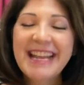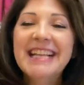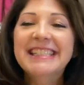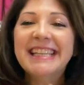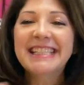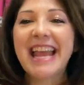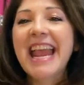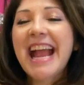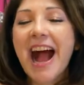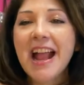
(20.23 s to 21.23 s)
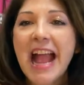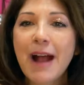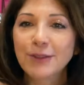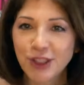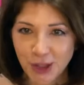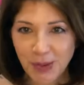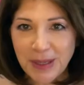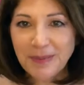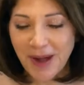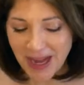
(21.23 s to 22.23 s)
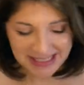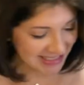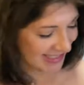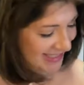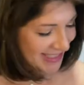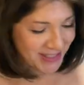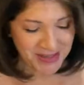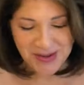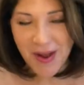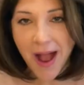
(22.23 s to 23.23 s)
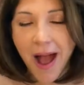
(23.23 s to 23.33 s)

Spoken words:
and today I have two unboxings to do.